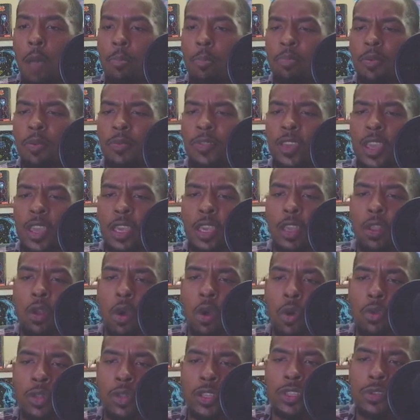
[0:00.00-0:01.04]
thinking
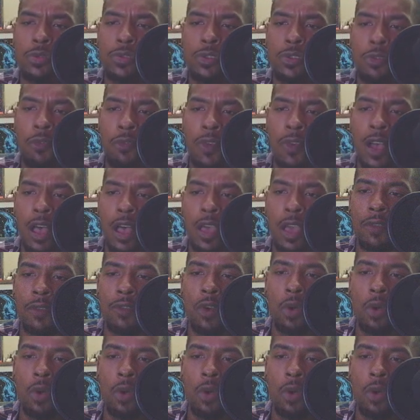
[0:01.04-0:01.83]
only to survive,